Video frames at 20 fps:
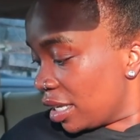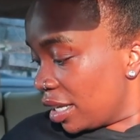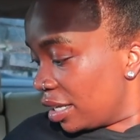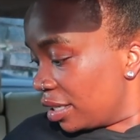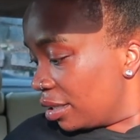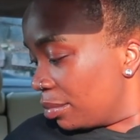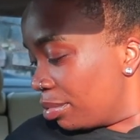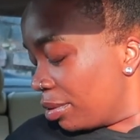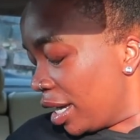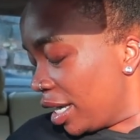
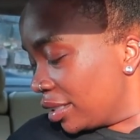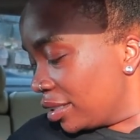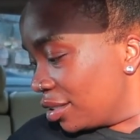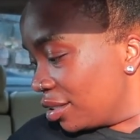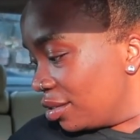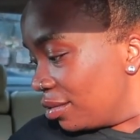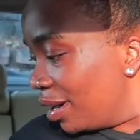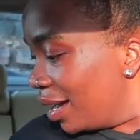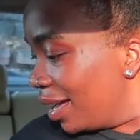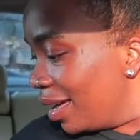head to
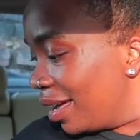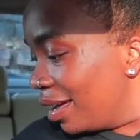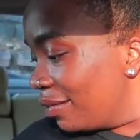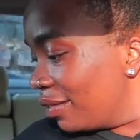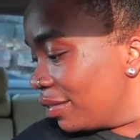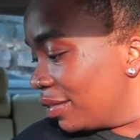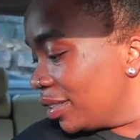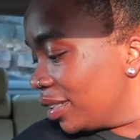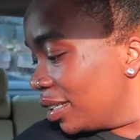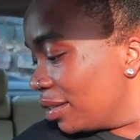practice. Do I have
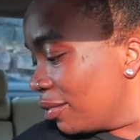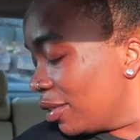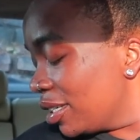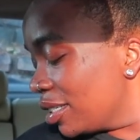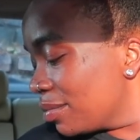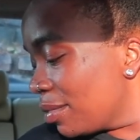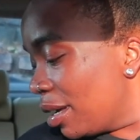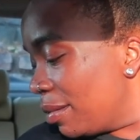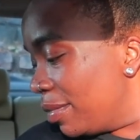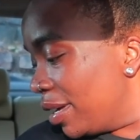everything? What
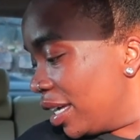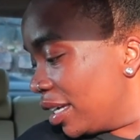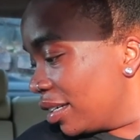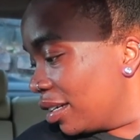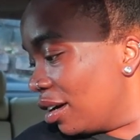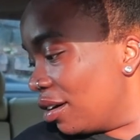is my bag?